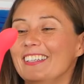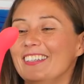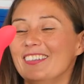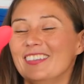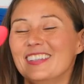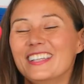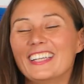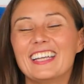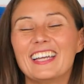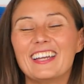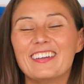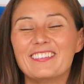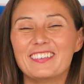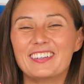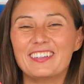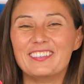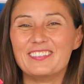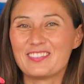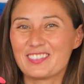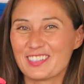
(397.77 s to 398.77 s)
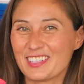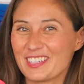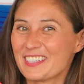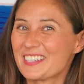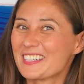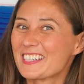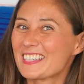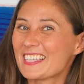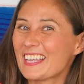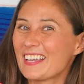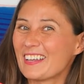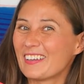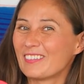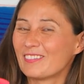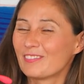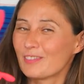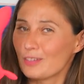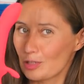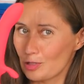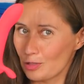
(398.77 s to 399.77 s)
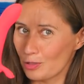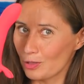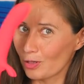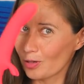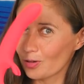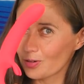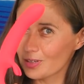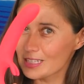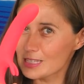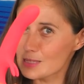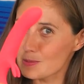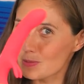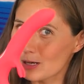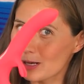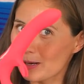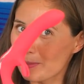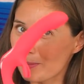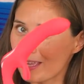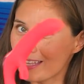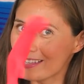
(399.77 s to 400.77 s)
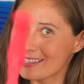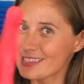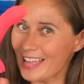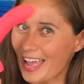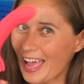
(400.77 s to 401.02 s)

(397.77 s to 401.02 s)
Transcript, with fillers: You can get one for yourself. Do your own experiments.